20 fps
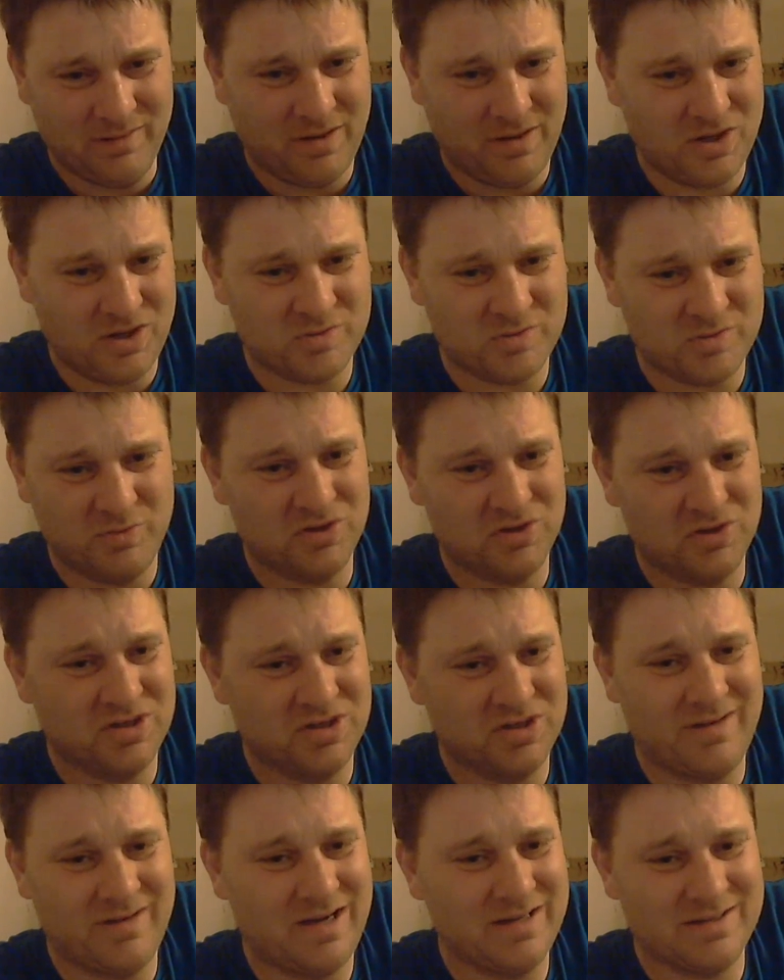And I smoke
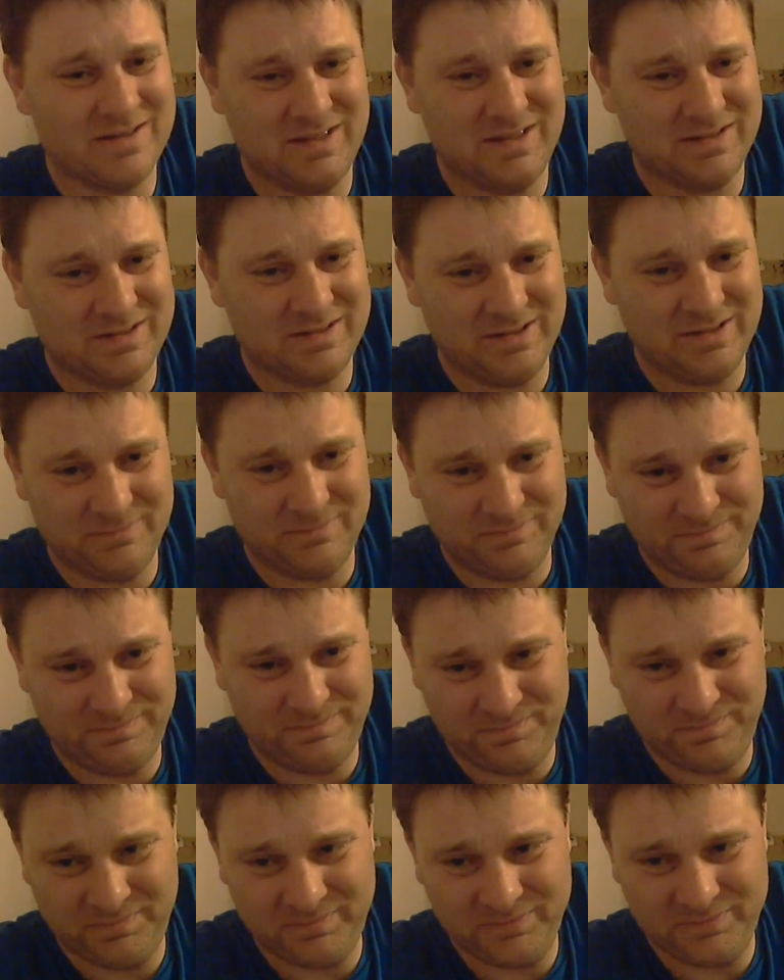cigarettes. That's it.
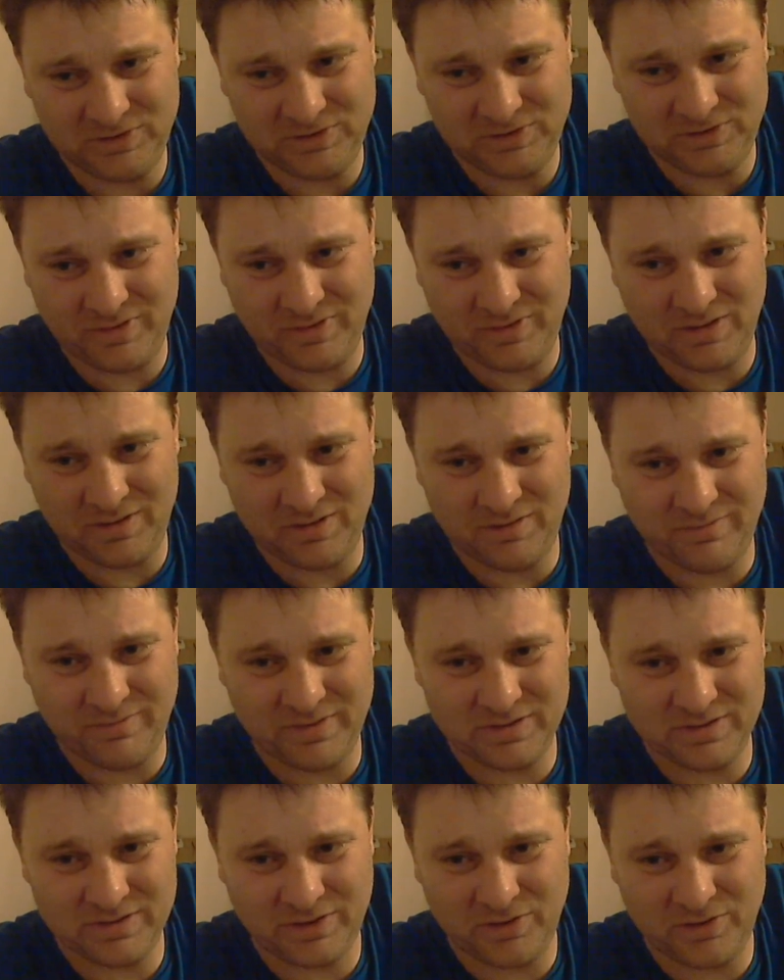Only things
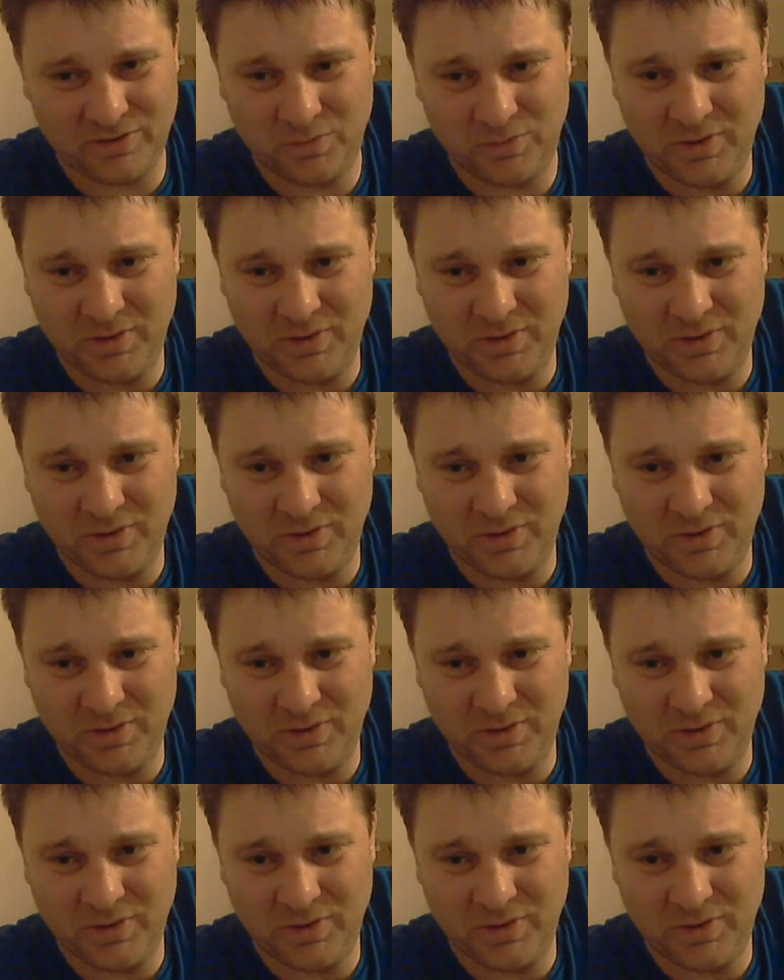I do.